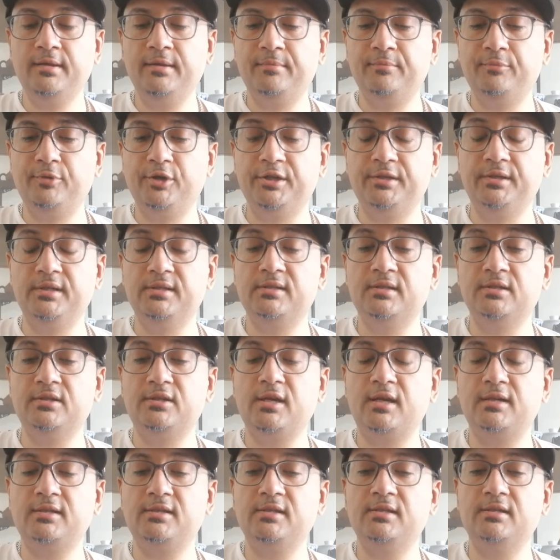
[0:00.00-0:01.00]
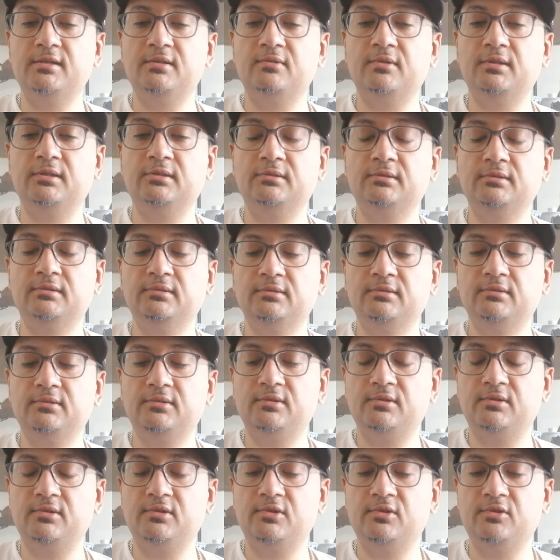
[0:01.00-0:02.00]
pretty decent chachi as well.
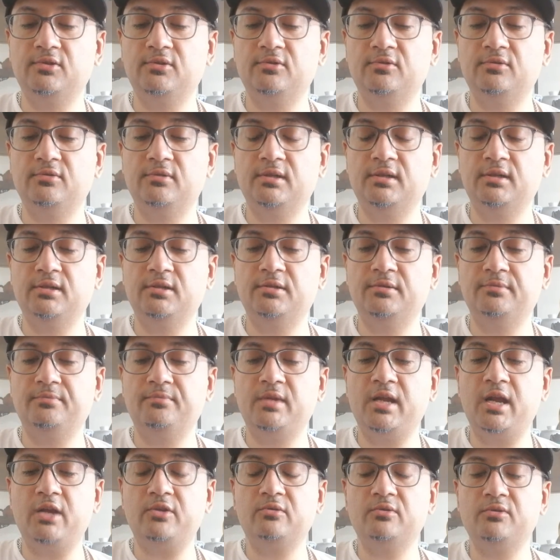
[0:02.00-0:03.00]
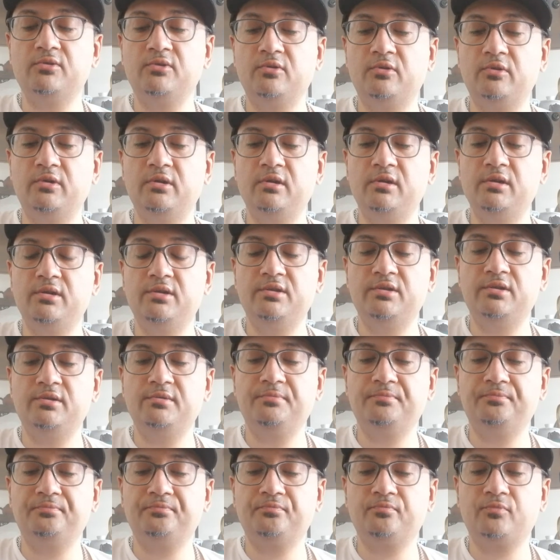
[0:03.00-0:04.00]
So natural storage,
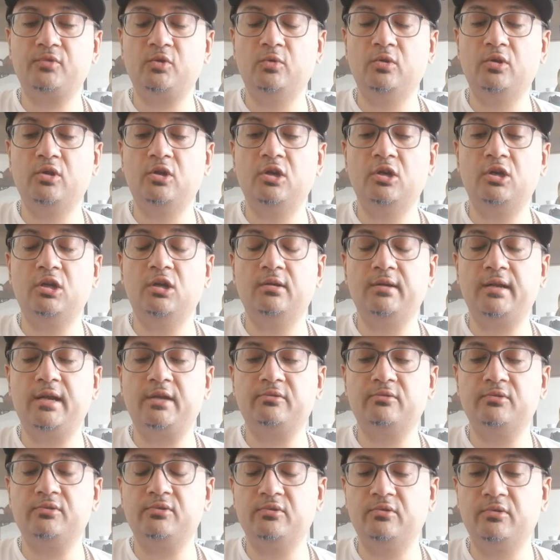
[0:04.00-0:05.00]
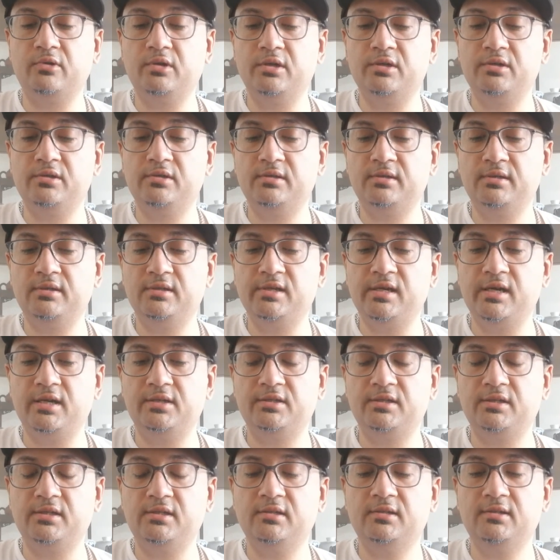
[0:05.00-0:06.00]
well, Hong Kong natural storage,
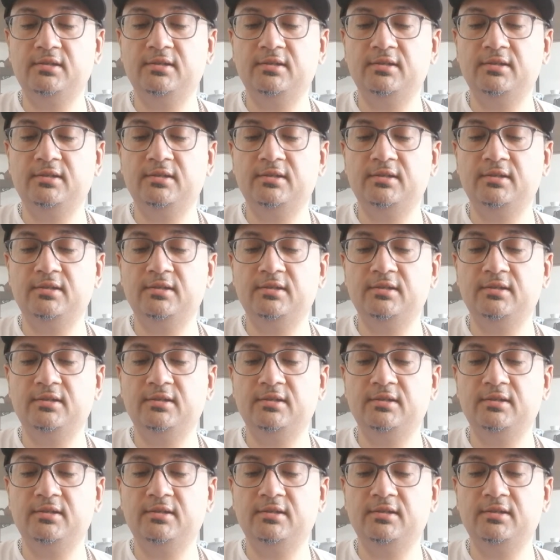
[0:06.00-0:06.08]
JiaJi,